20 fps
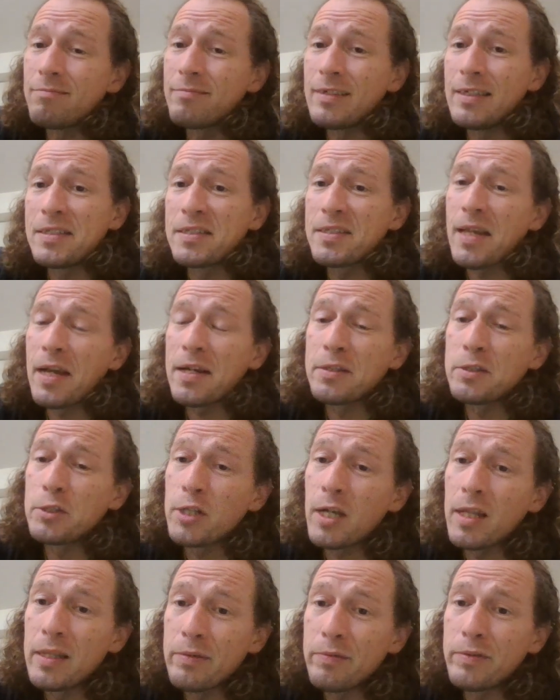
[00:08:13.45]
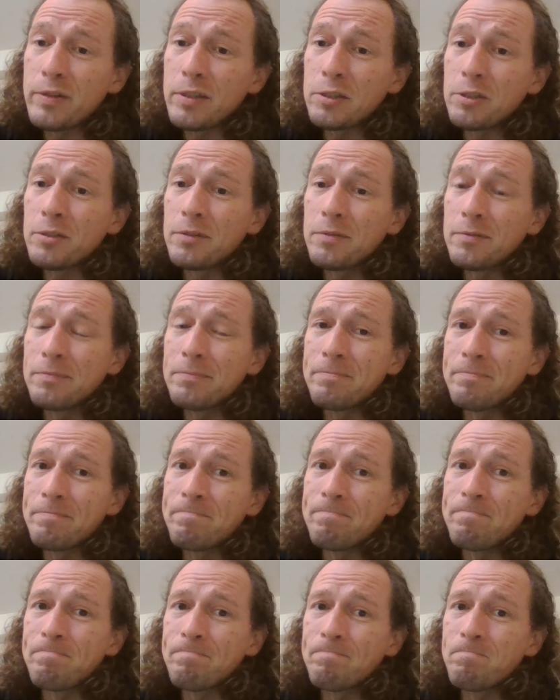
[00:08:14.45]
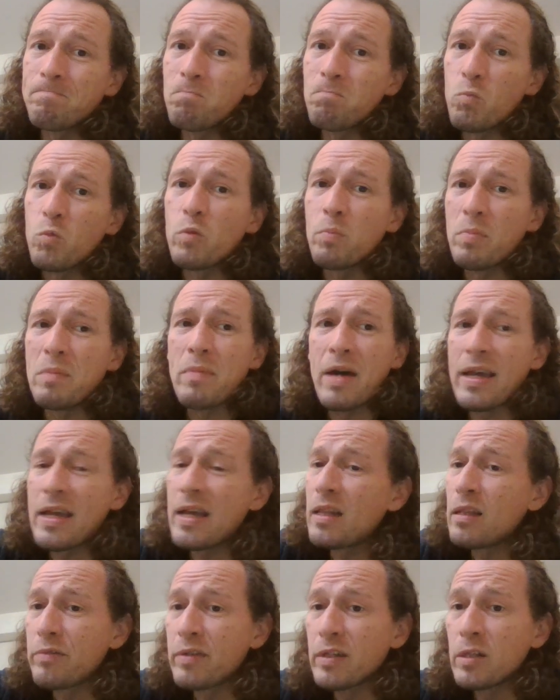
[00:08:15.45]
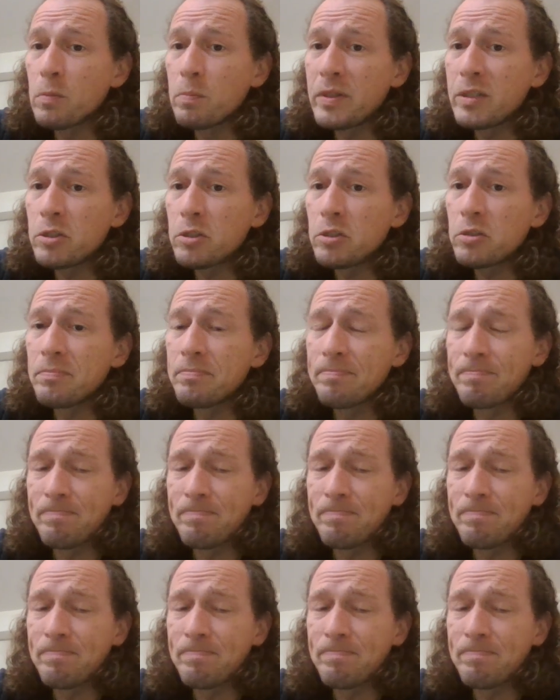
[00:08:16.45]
inside a jellyfish, would be my elevator pitch.